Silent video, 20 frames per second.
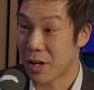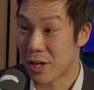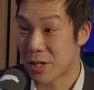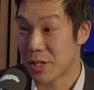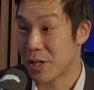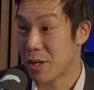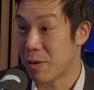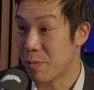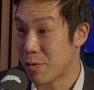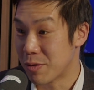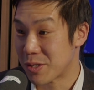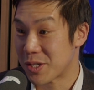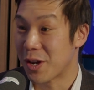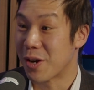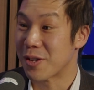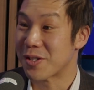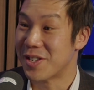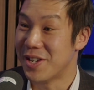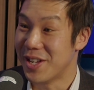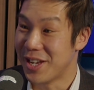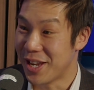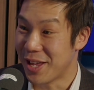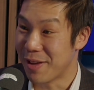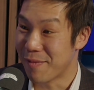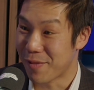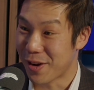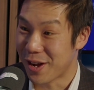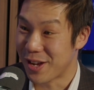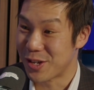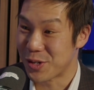country will start to lean in
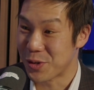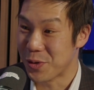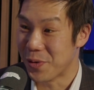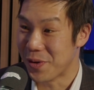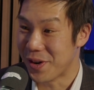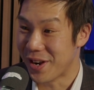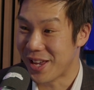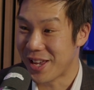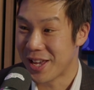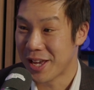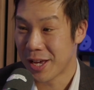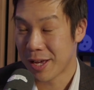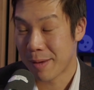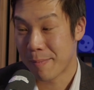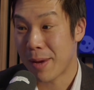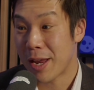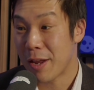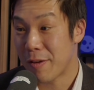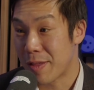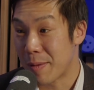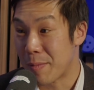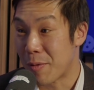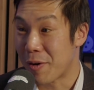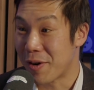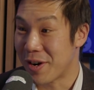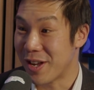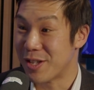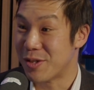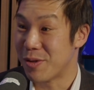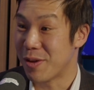very shortly. Many of them
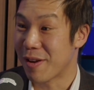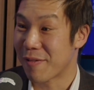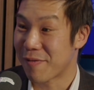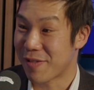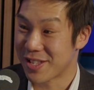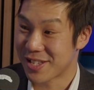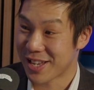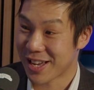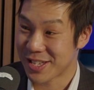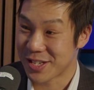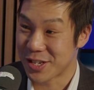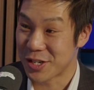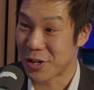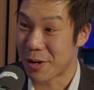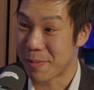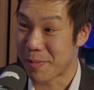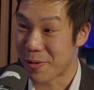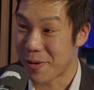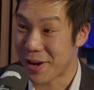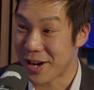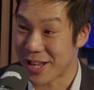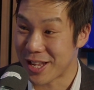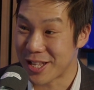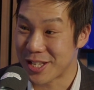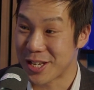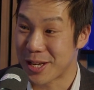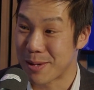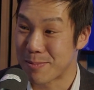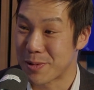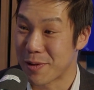already are doing a fantastic job already in
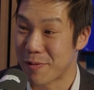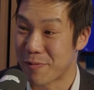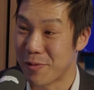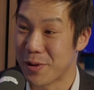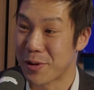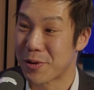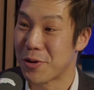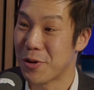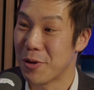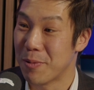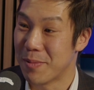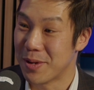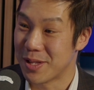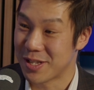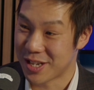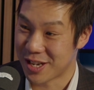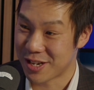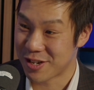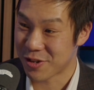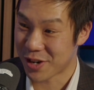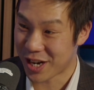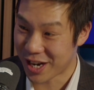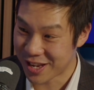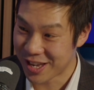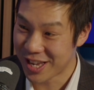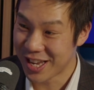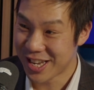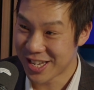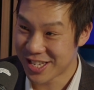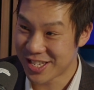terms of recruitment and trying to
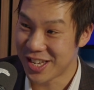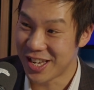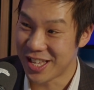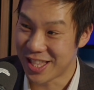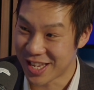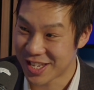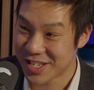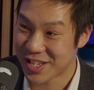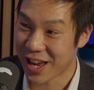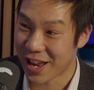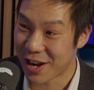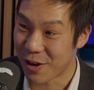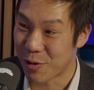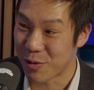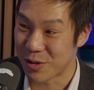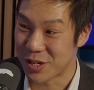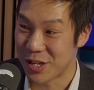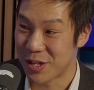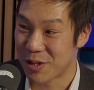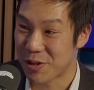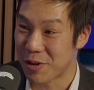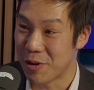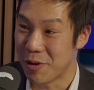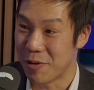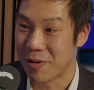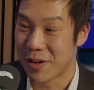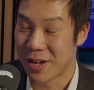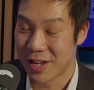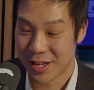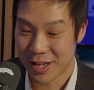see this technology
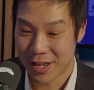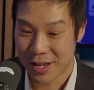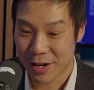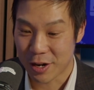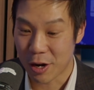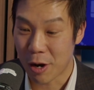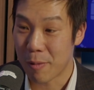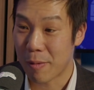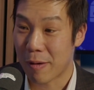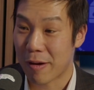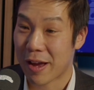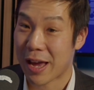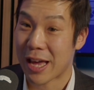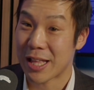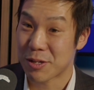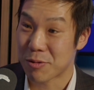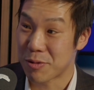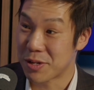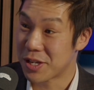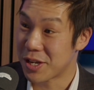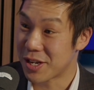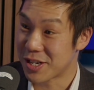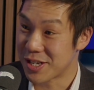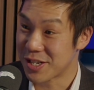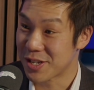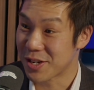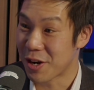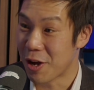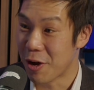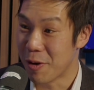through. Cancer research
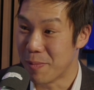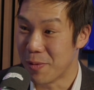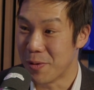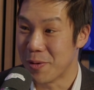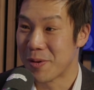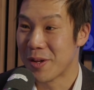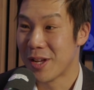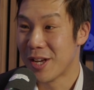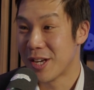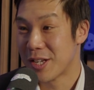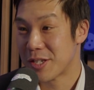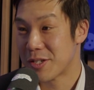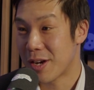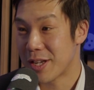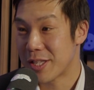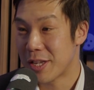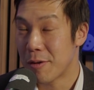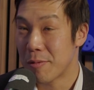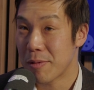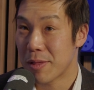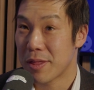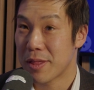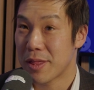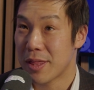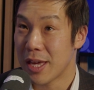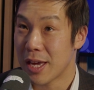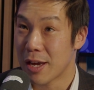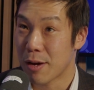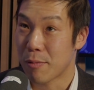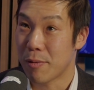is global. So I don't
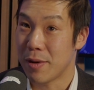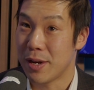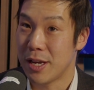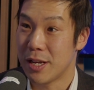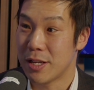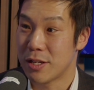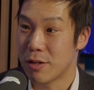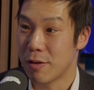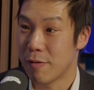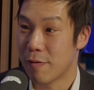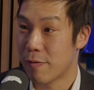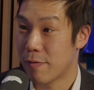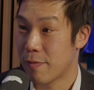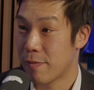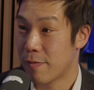think we need to